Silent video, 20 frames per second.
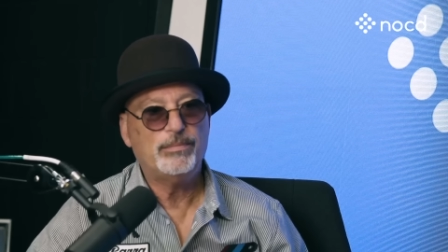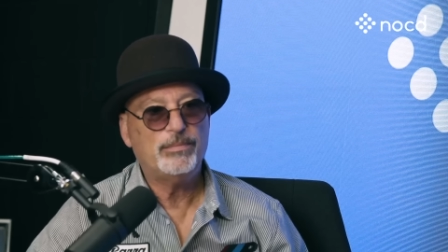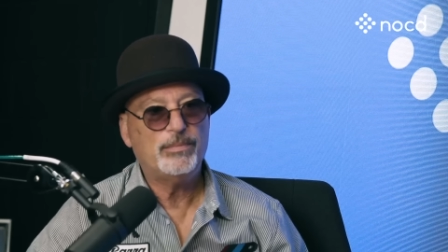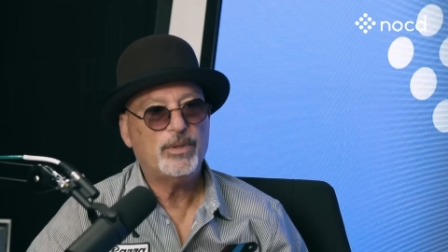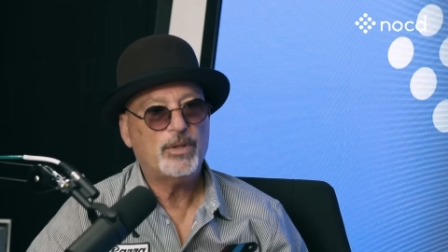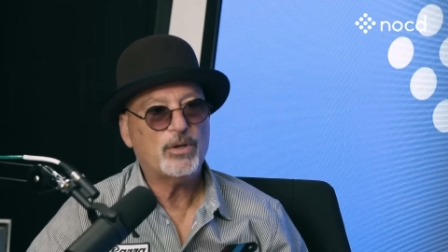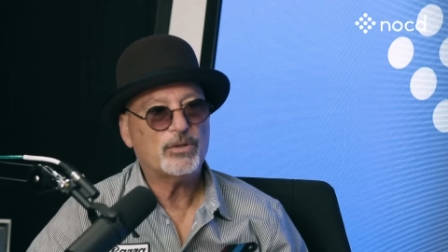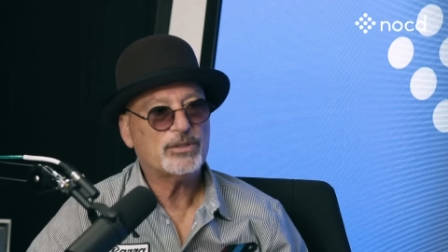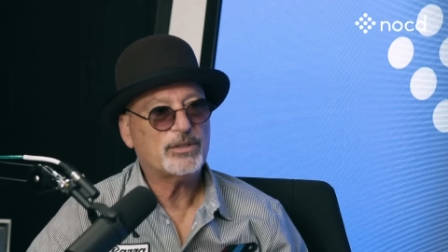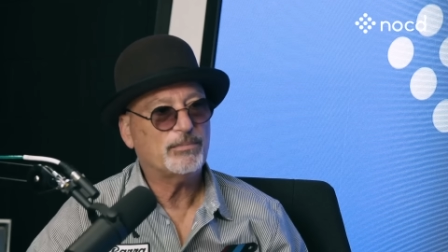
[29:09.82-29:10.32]

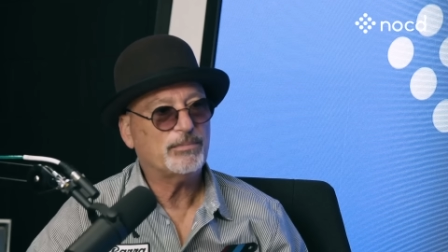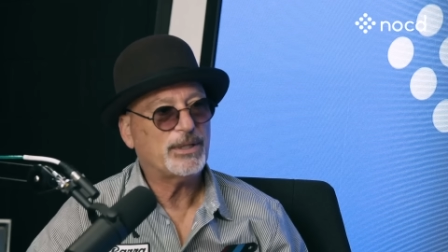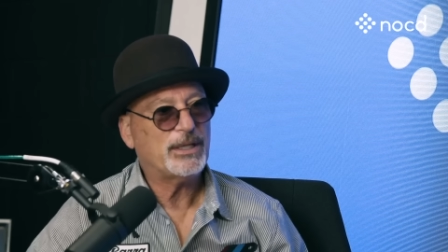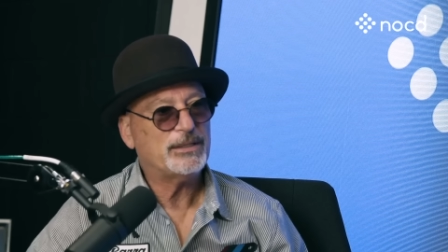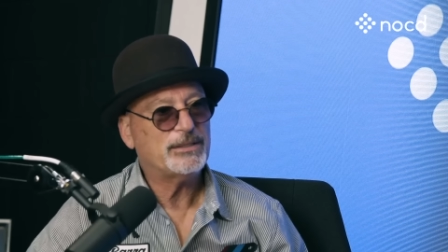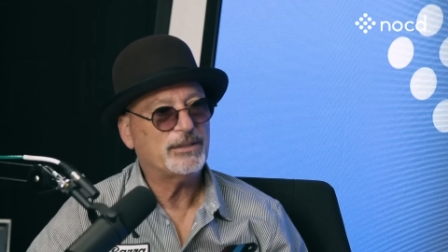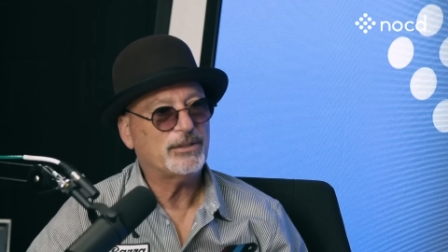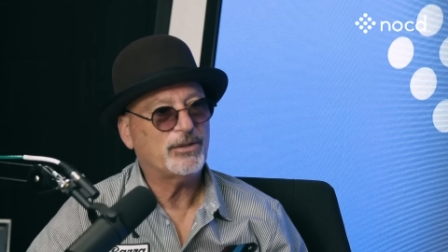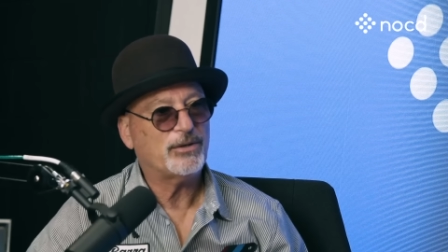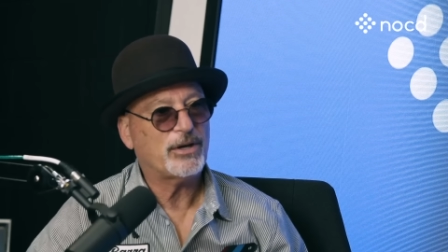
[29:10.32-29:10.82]
go
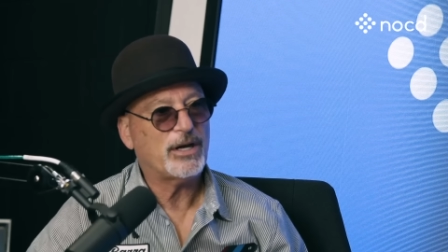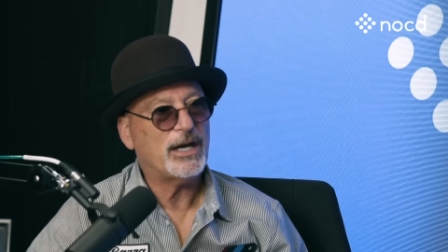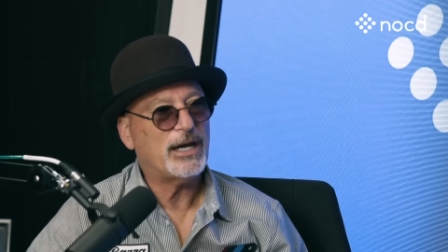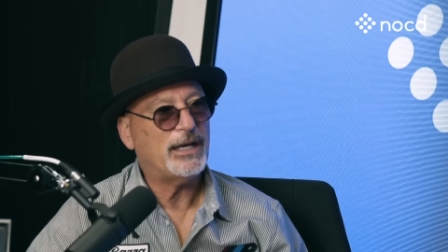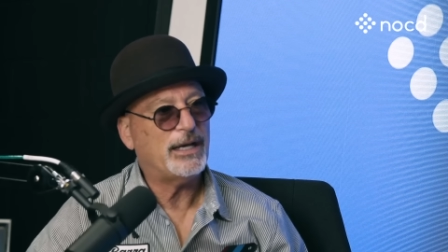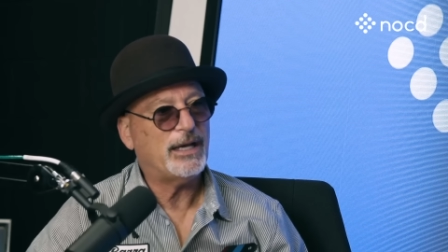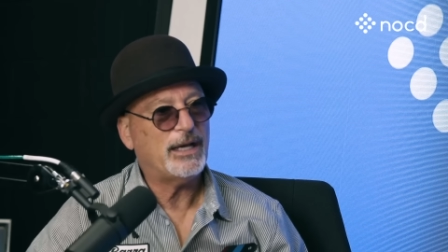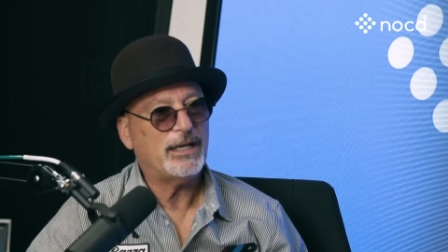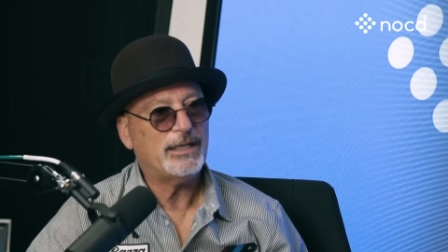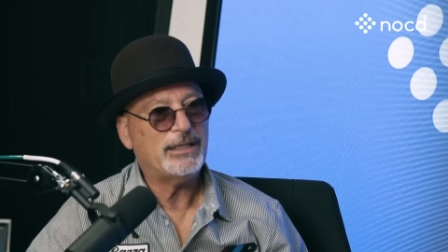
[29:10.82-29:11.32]
someplace and
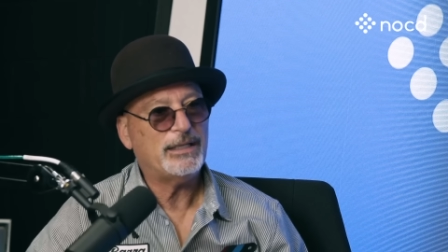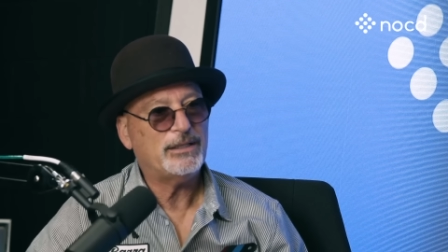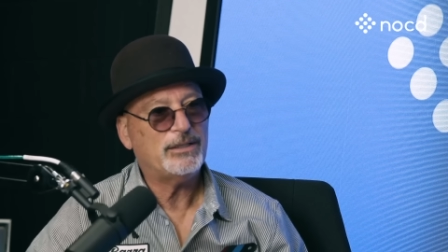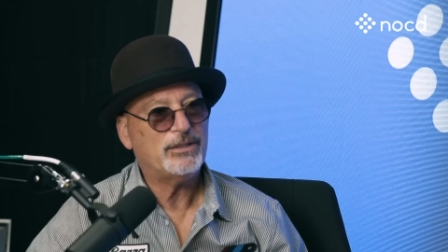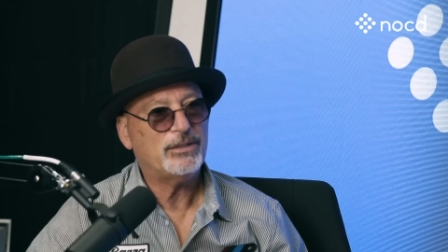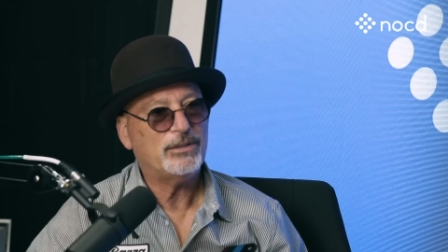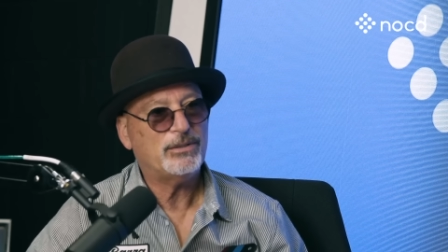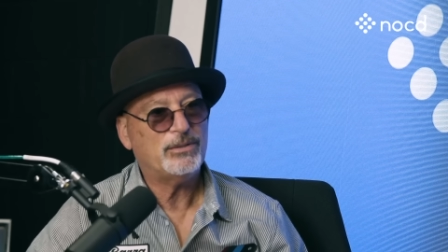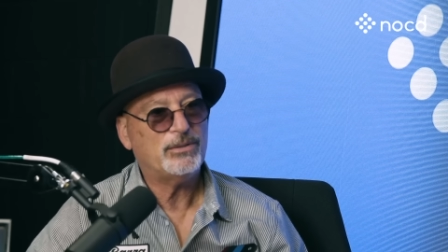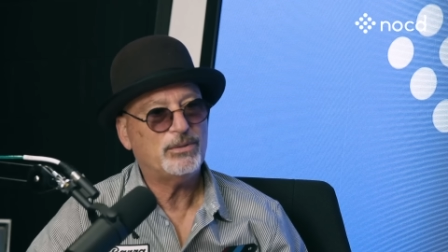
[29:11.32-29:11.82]
cry. I need
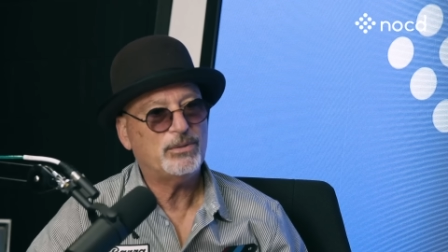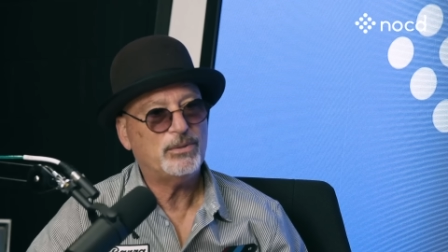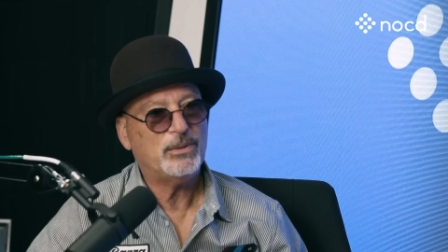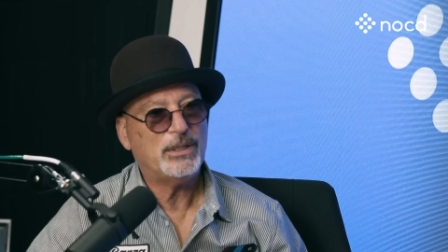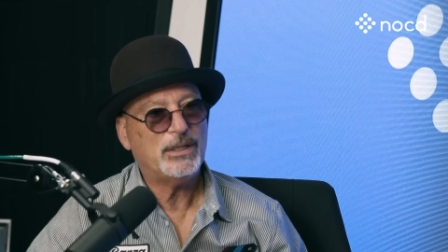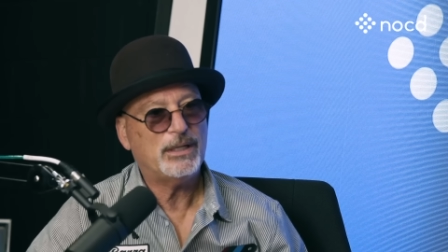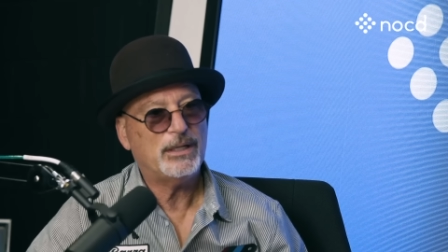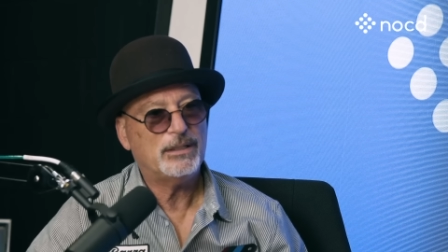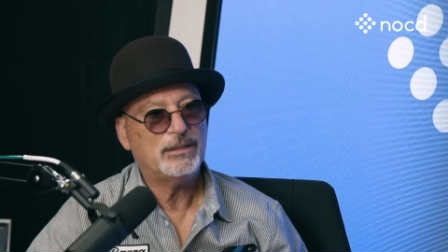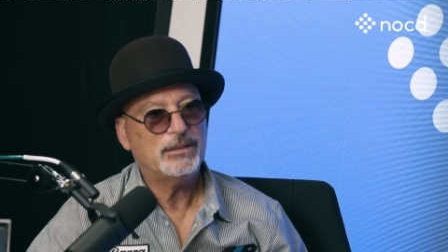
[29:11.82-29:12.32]
to,
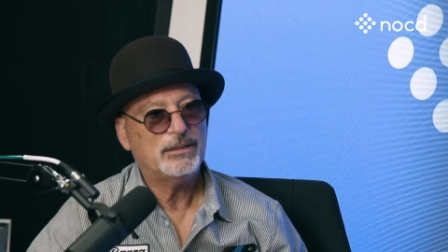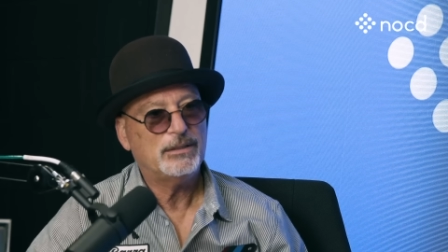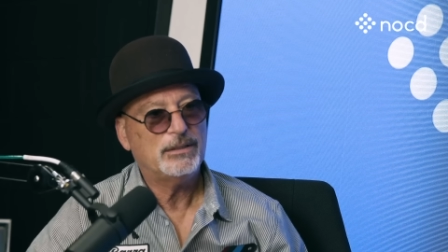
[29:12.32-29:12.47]
uh,